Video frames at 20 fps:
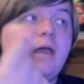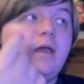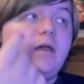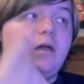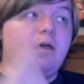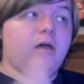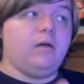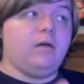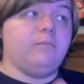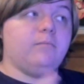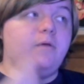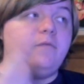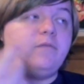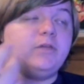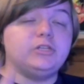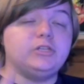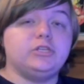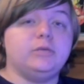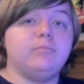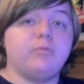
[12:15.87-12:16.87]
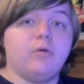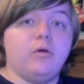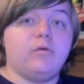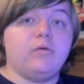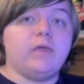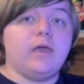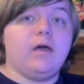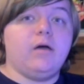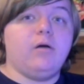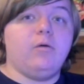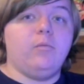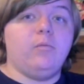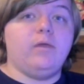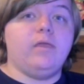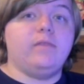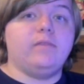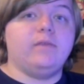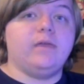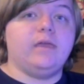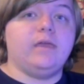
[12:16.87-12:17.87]
eventually broke out
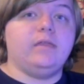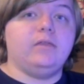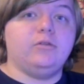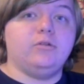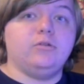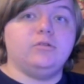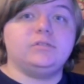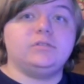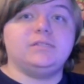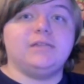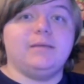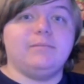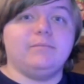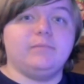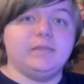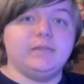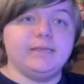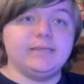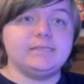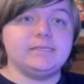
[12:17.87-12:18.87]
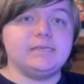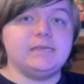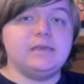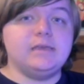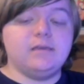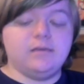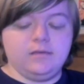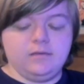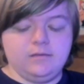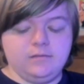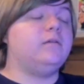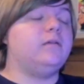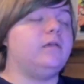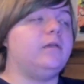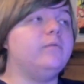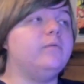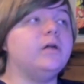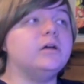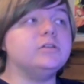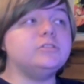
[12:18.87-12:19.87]
with a nurse named Lizzie. He
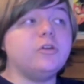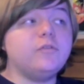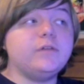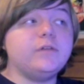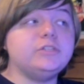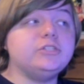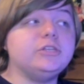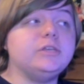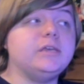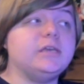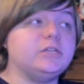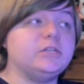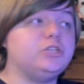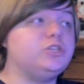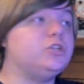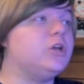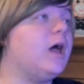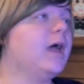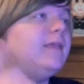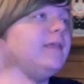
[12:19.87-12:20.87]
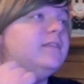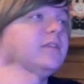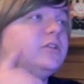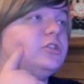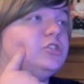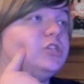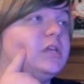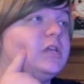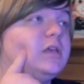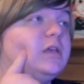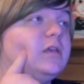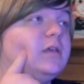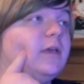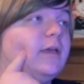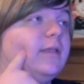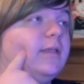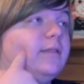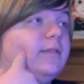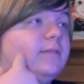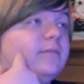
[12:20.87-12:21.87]
would also eventually get shot in the cheek,
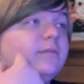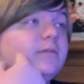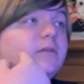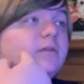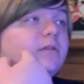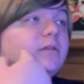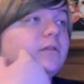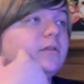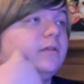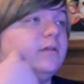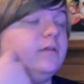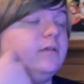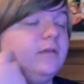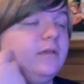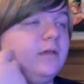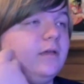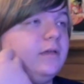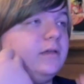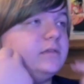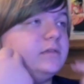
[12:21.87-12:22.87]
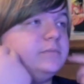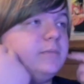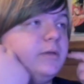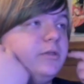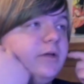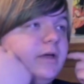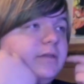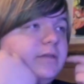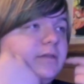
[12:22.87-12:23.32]
and his mother had to